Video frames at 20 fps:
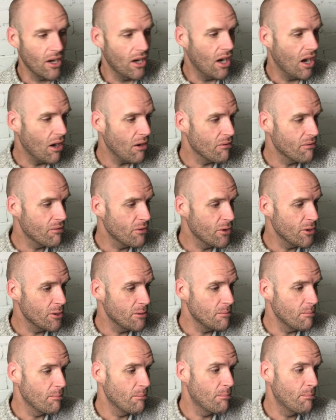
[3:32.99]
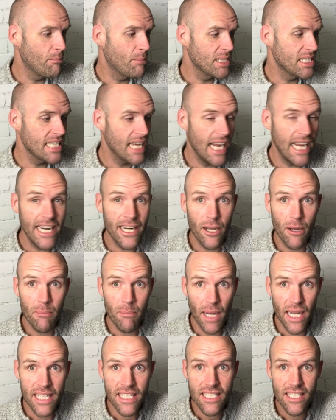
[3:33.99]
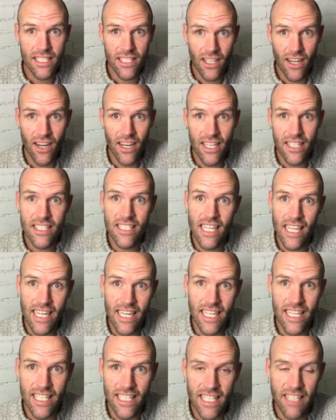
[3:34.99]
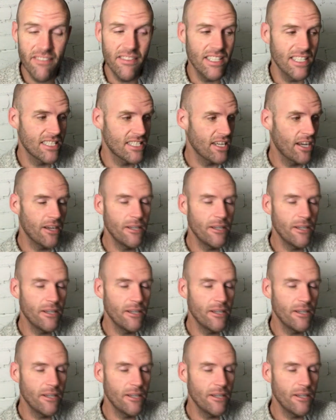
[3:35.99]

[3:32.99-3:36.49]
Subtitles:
a whole food potato based guide to eating and living.